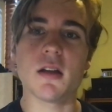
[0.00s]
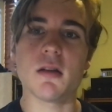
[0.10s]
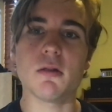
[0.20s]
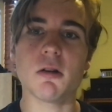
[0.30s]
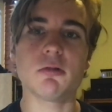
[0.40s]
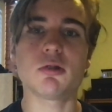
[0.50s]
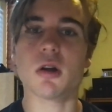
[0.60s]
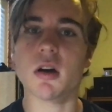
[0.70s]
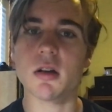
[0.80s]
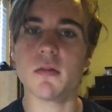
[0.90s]
No
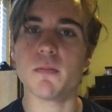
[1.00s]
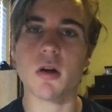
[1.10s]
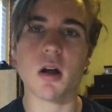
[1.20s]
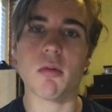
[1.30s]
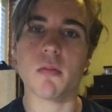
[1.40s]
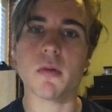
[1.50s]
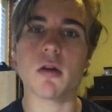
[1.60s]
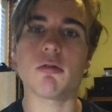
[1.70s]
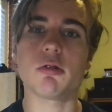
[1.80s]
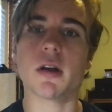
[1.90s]
drug problem, no
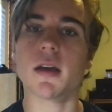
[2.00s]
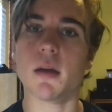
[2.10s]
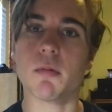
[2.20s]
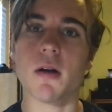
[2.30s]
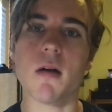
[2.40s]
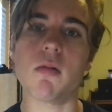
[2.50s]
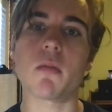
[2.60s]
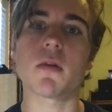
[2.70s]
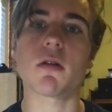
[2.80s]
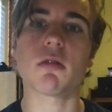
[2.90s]
drinking problem,
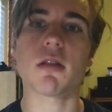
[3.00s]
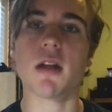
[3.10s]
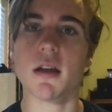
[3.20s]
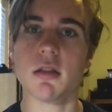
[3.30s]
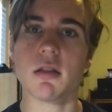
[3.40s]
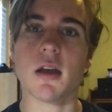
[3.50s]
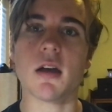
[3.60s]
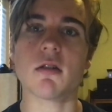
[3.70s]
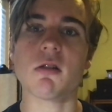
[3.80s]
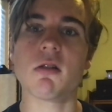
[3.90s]
no sex
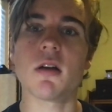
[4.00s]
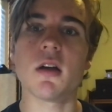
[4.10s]
scandal,